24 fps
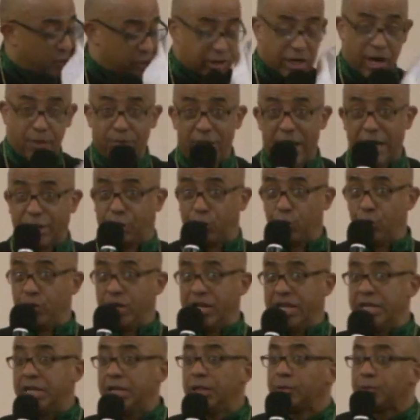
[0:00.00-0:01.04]
something that you
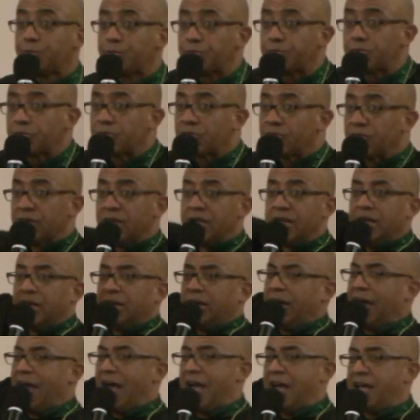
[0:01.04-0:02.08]
need?
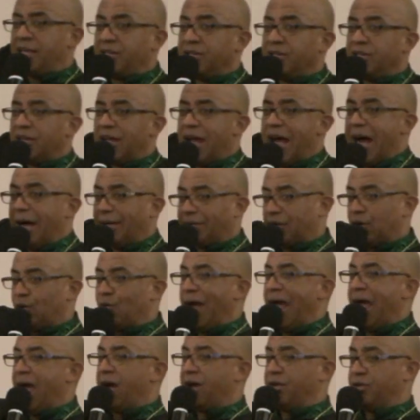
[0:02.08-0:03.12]
And after a
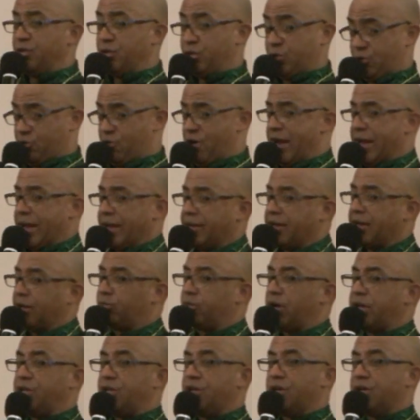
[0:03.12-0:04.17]
while, you train that
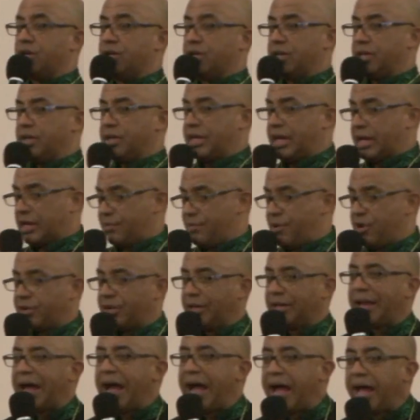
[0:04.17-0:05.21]
when you get them on
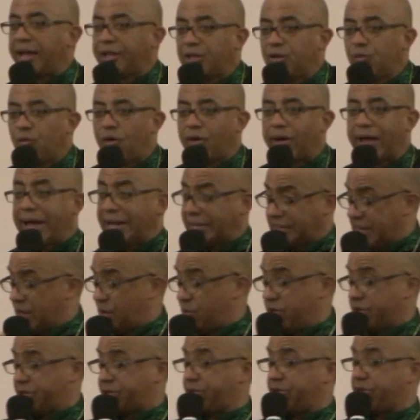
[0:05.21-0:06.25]
the line, you won't ask, now,
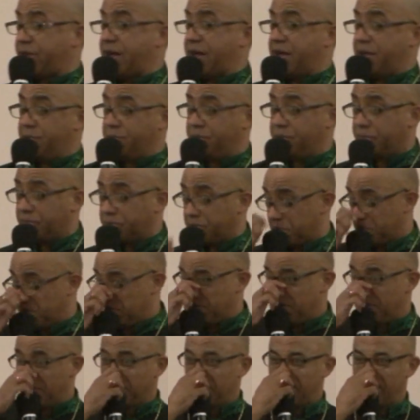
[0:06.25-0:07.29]
what's your name?
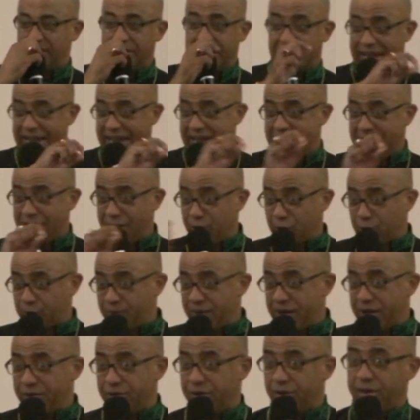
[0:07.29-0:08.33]
And how do you
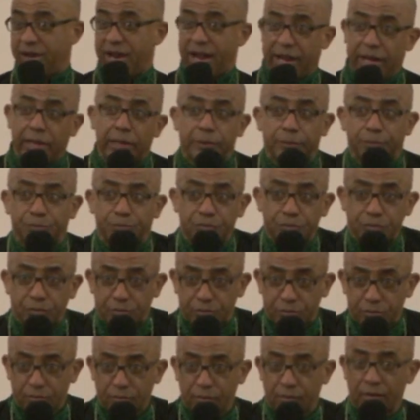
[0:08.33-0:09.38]
spell your name?
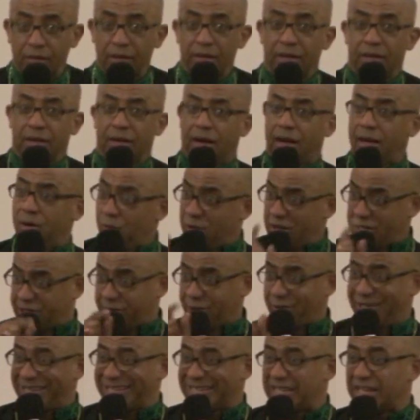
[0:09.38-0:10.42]
Uh, what's
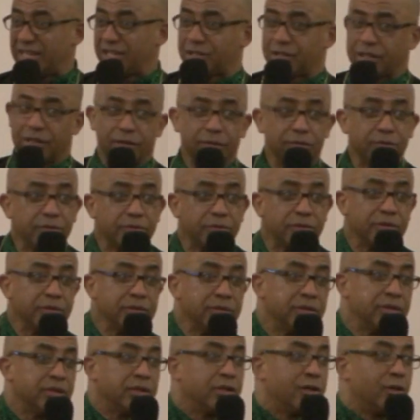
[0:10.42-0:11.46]
your extension?
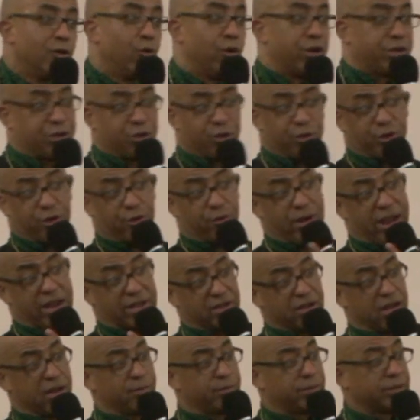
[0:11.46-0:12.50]
What's your direct
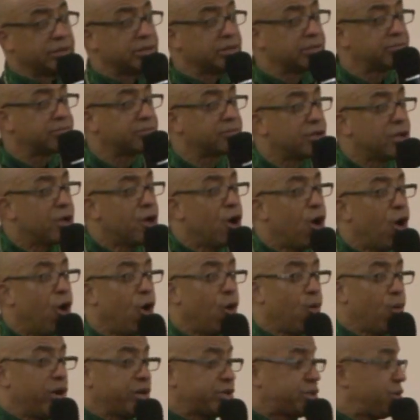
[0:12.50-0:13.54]
number?
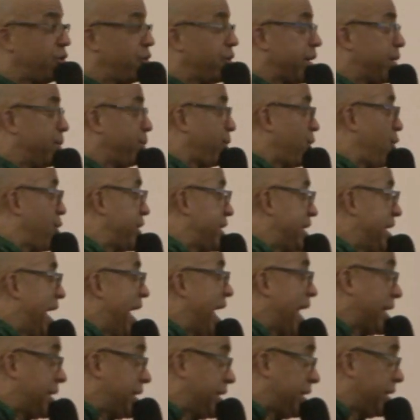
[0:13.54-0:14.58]
Or what's your employee
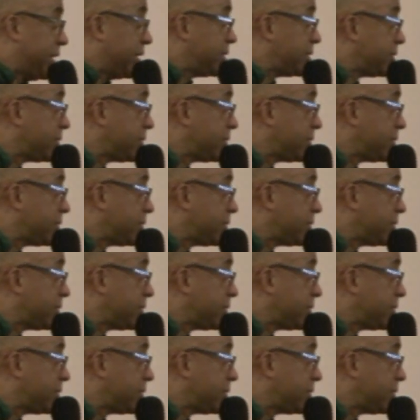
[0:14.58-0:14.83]
ID?